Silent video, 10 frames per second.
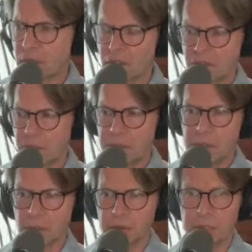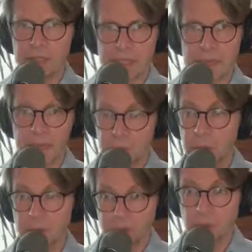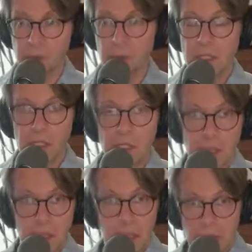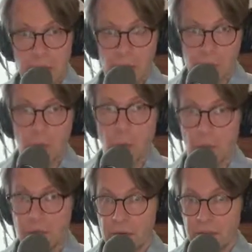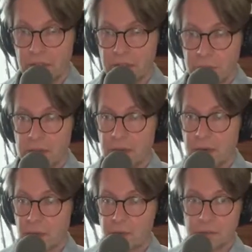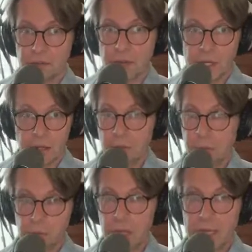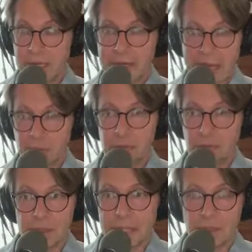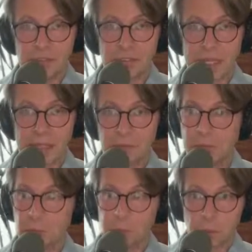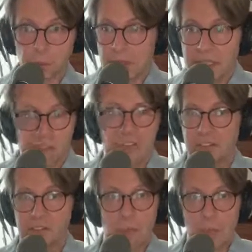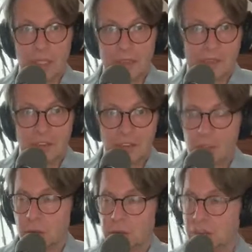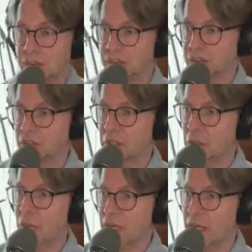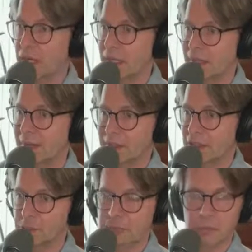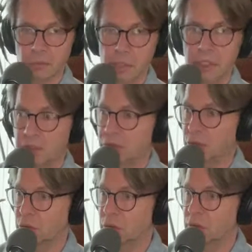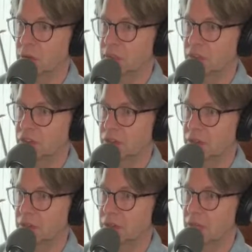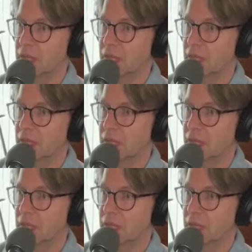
some people didn't get through to the quarterfinals, semi-finals, and finals who played absolutely outstanding football. It's just the way these competitions go. I think it's been really enjoyable in general.